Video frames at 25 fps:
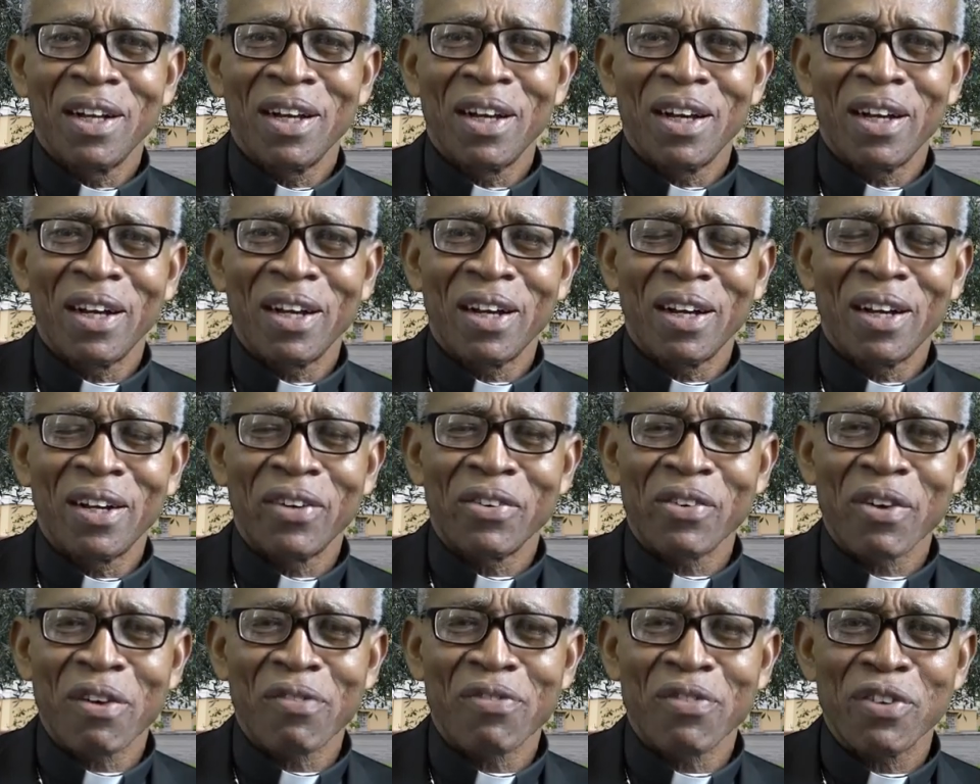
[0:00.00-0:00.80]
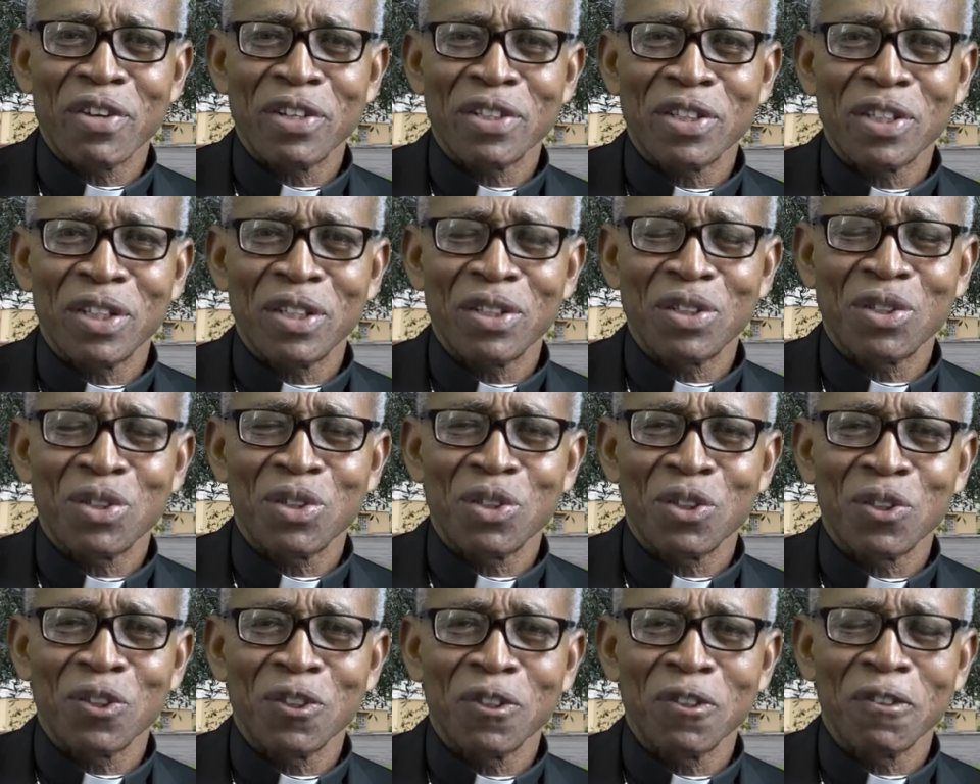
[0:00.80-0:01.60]

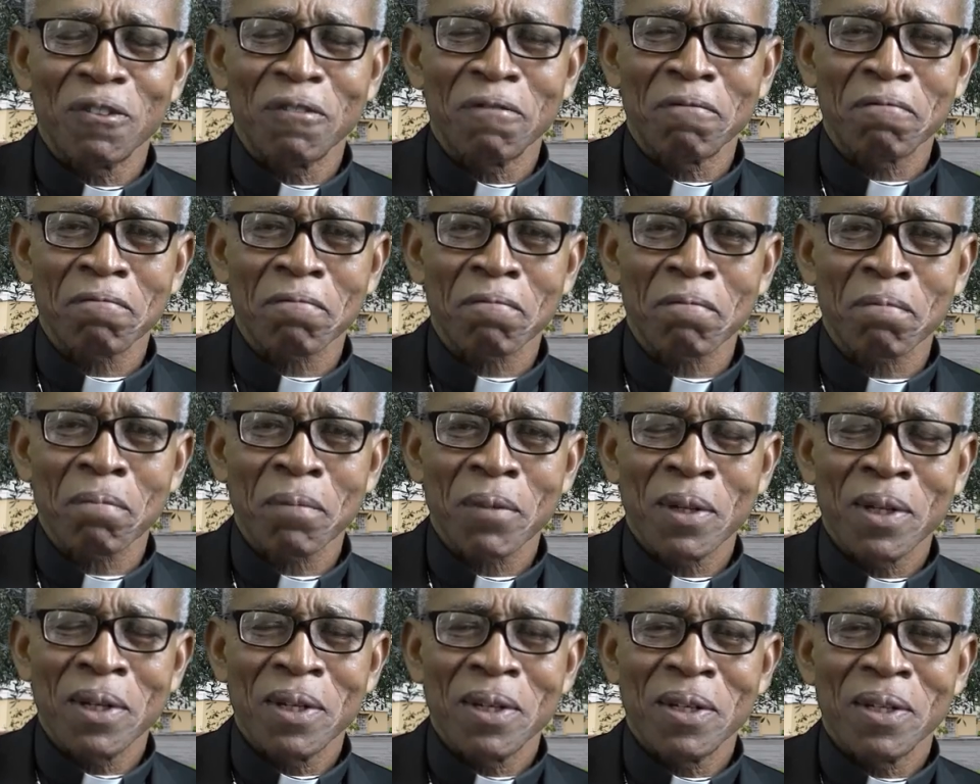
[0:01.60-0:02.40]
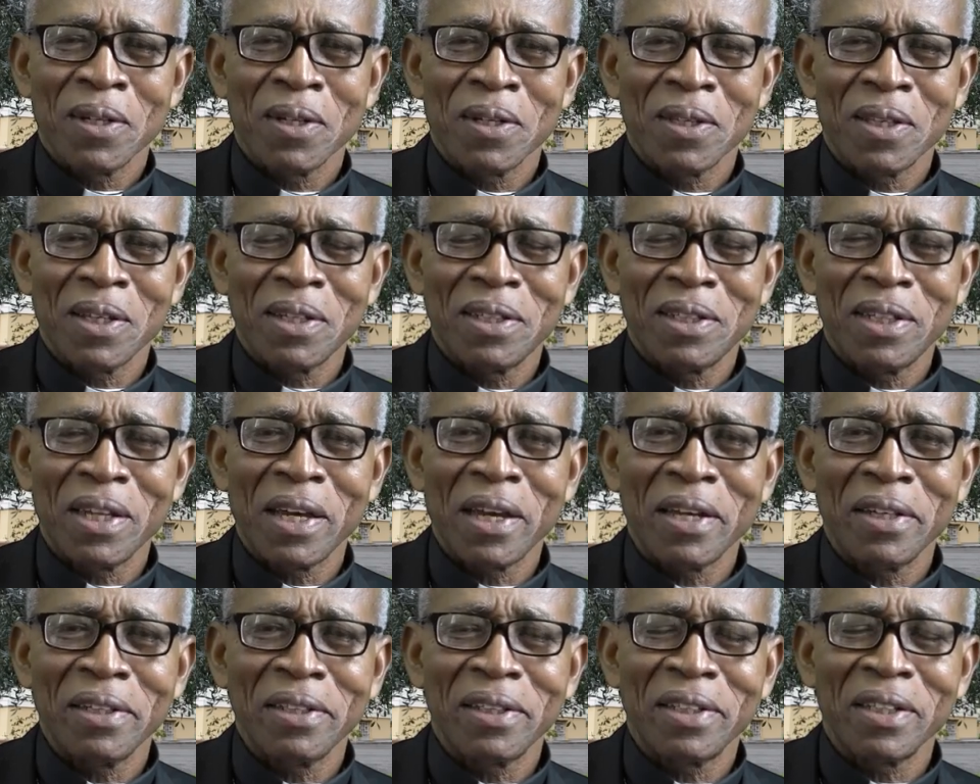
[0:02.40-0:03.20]
references to the
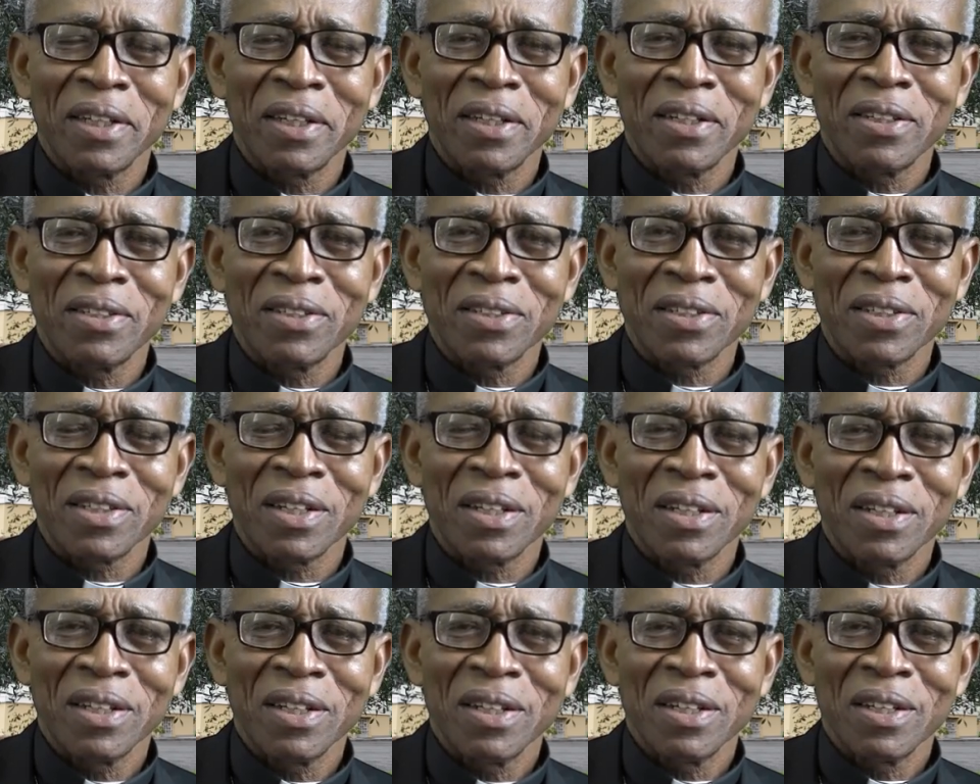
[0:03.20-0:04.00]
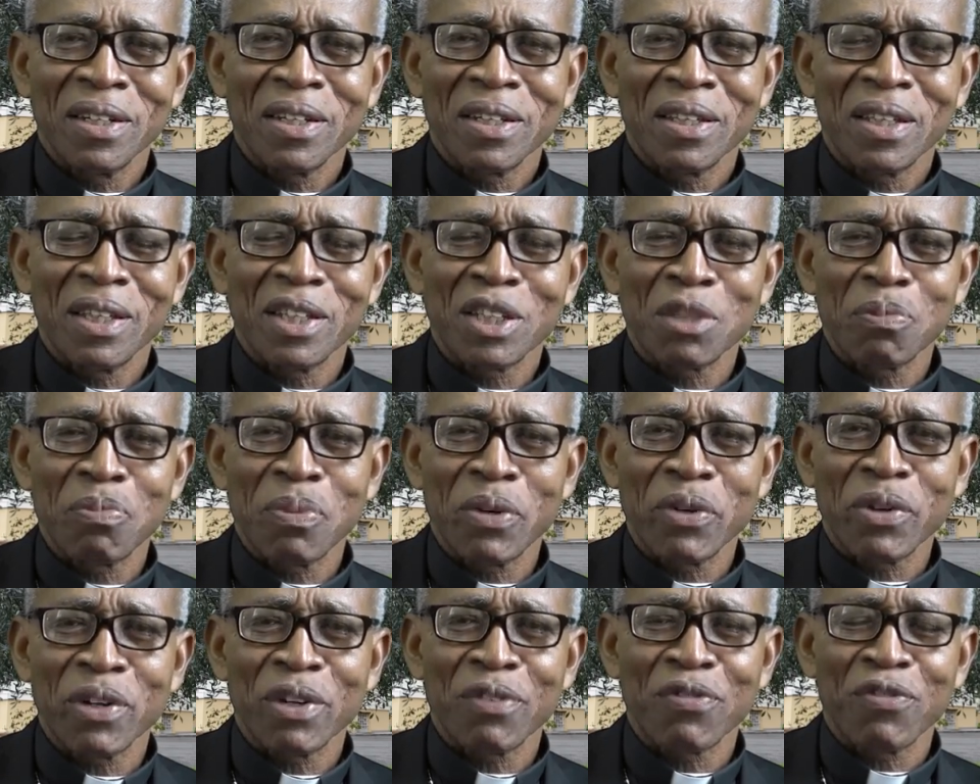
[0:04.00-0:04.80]
deities, the
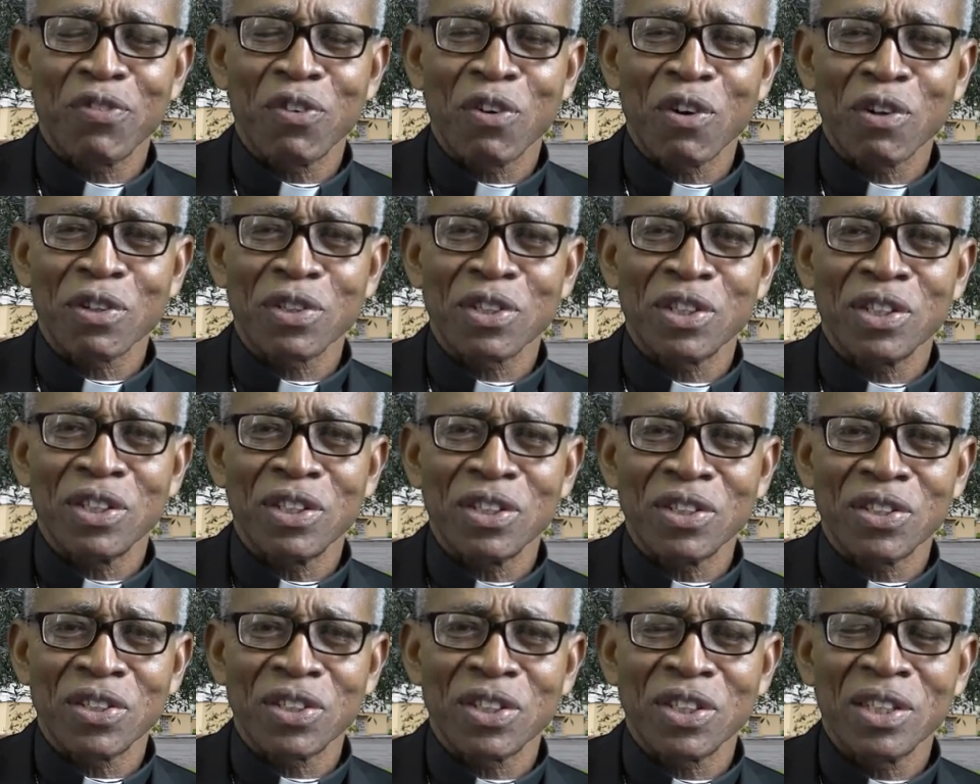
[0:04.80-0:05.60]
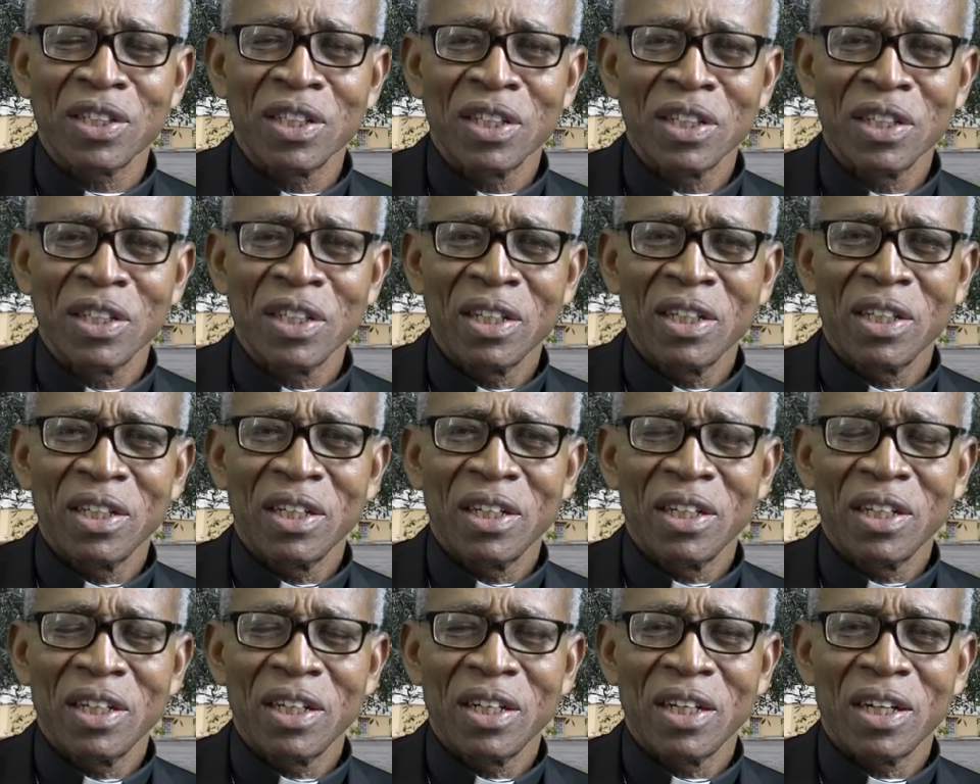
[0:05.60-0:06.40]
spirit forces.
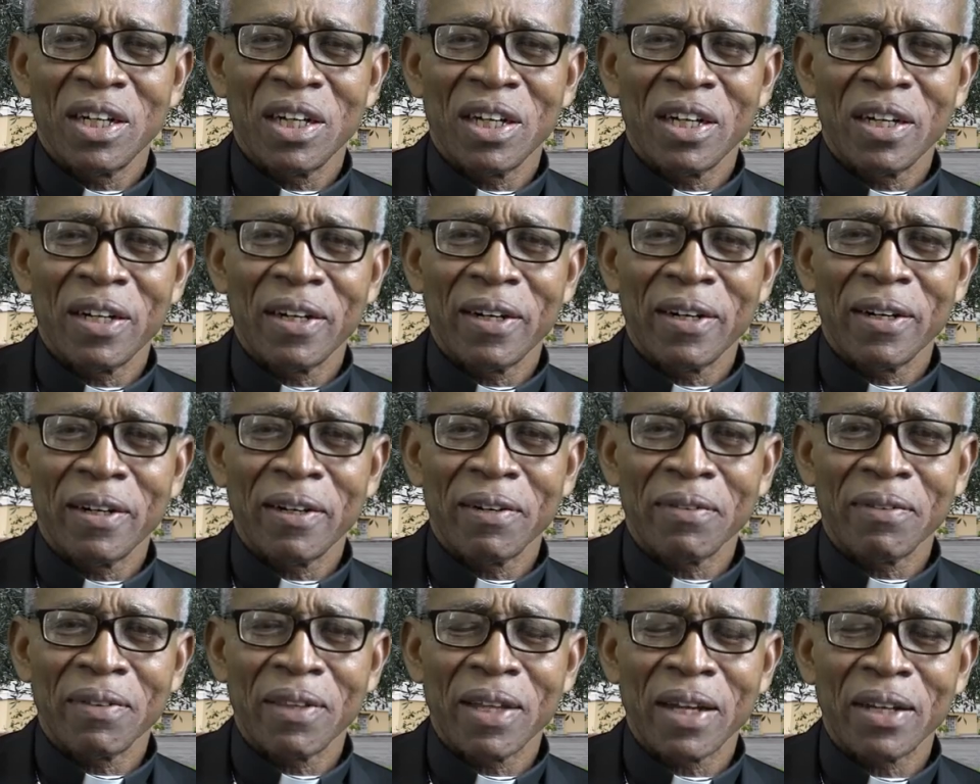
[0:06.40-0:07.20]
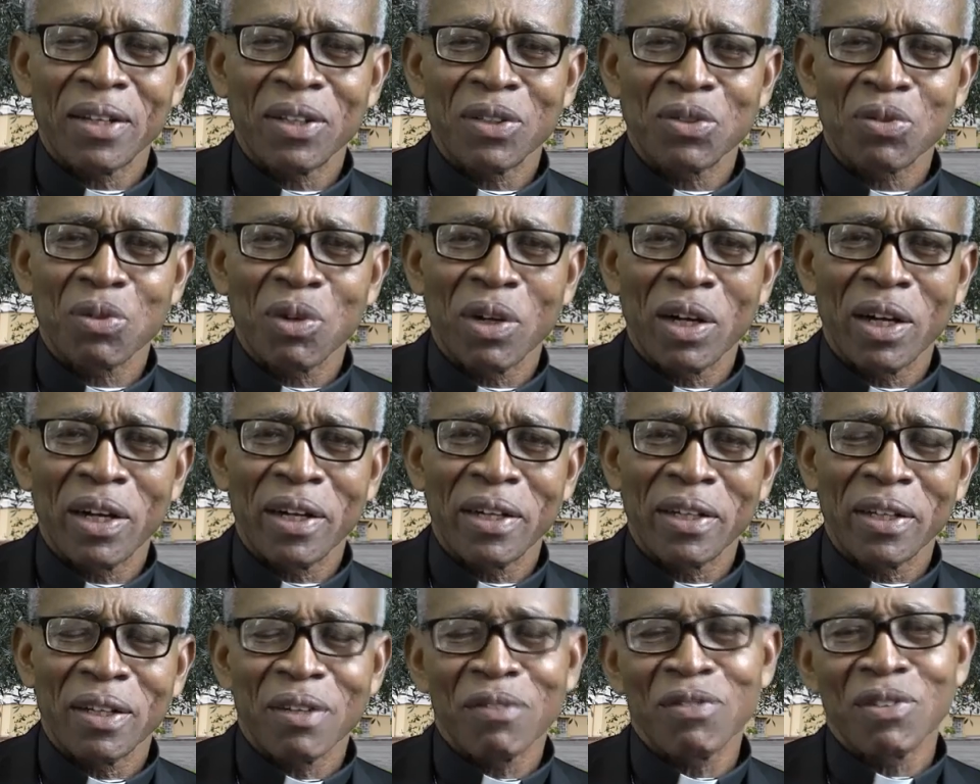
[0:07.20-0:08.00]
That is
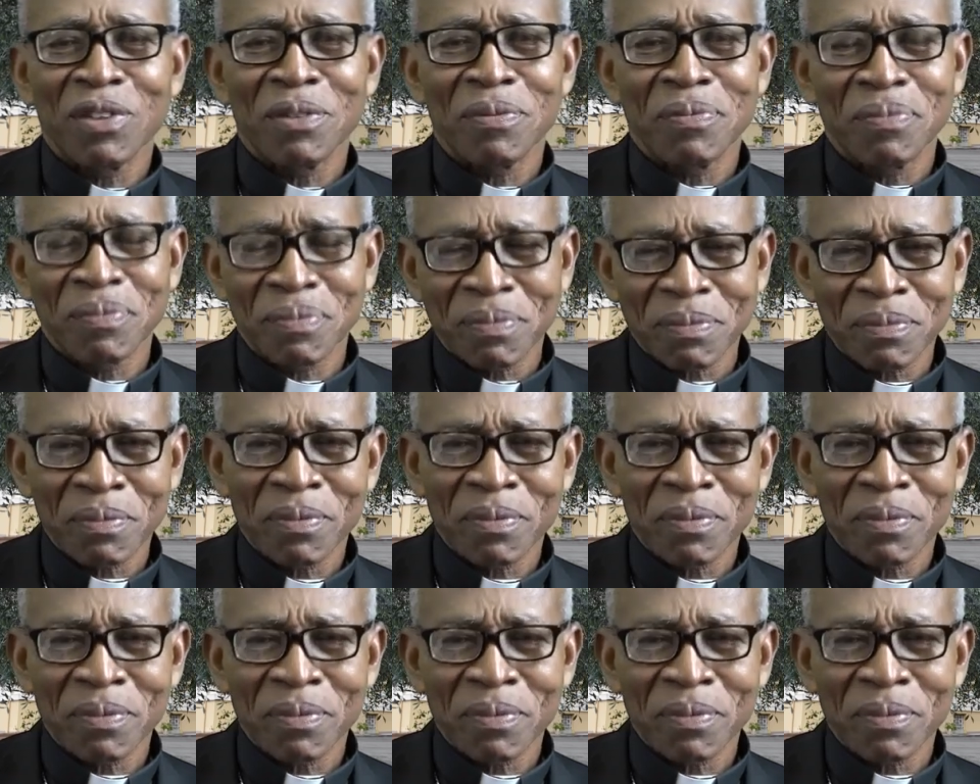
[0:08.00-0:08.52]
why even